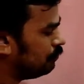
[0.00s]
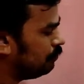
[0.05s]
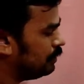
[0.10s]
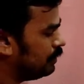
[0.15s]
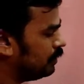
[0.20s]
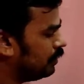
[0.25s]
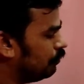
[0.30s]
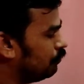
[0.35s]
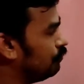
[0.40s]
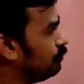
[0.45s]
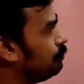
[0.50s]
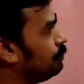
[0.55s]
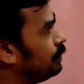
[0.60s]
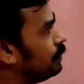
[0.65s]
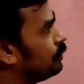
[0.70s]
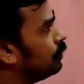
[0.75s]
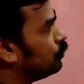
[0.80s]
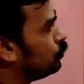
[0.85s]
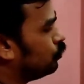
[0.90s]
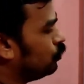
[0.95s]
will be
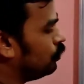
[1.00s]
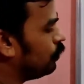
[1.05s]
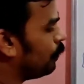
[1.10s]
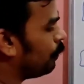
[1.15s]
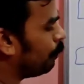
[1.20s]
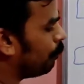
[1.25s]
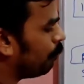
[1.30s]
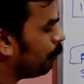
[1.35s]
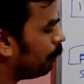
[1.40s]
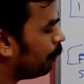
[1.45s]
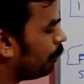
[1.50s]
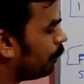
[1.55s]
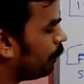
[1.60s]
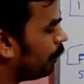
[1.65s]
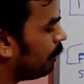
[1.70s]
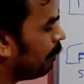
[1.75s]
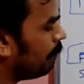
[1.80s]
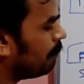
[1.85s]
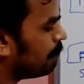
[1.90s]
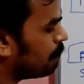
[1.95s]
equal to
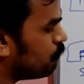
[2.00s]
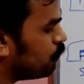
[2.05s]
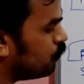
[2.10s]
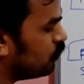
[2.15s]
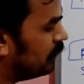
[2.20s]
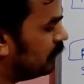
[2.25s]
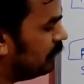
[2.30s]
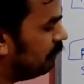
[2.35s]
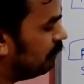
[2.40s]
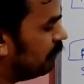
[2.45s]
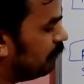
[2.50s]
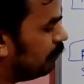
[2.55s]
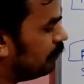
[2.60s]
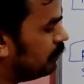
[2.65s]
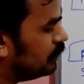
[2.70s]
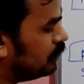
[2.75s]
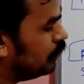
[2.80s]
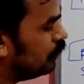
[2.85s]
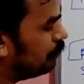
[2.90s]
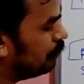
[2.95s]
1 divided
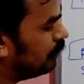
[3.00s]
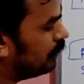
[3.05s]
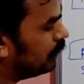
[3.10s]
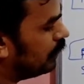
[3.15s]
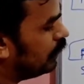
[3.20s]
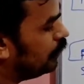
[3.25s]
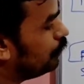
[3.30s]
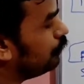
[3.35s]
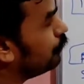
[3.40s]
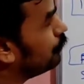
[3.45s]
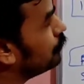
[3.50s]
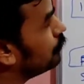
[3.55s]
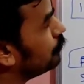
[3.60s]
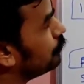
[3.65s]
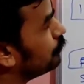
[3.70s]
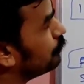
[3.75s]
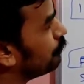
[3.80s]
by j omega into